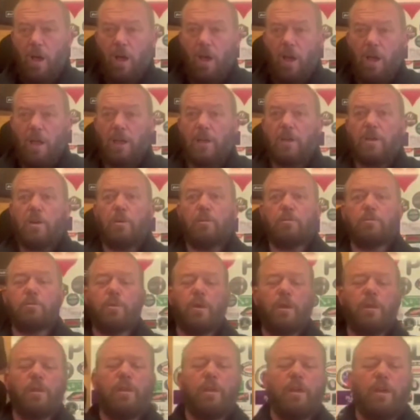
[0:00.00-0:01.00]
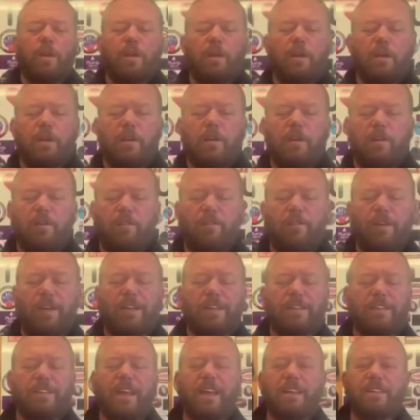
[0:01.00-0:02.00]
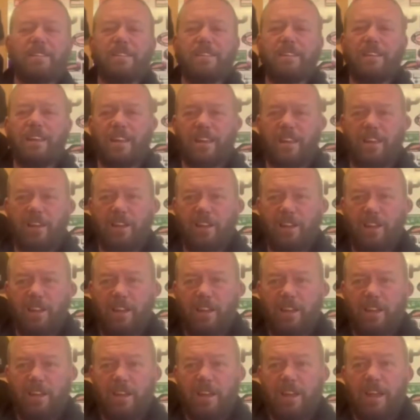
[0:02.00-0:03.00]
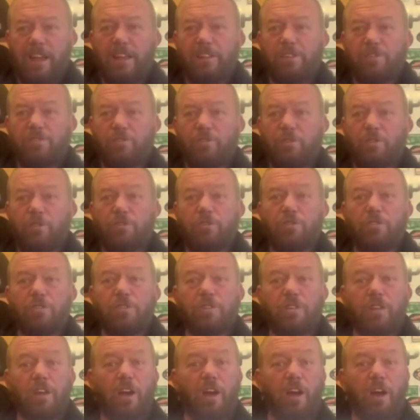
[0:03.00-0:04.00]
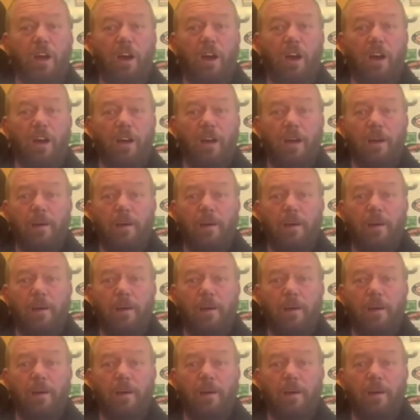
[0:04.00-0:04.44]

It comes with fantastic instructions that are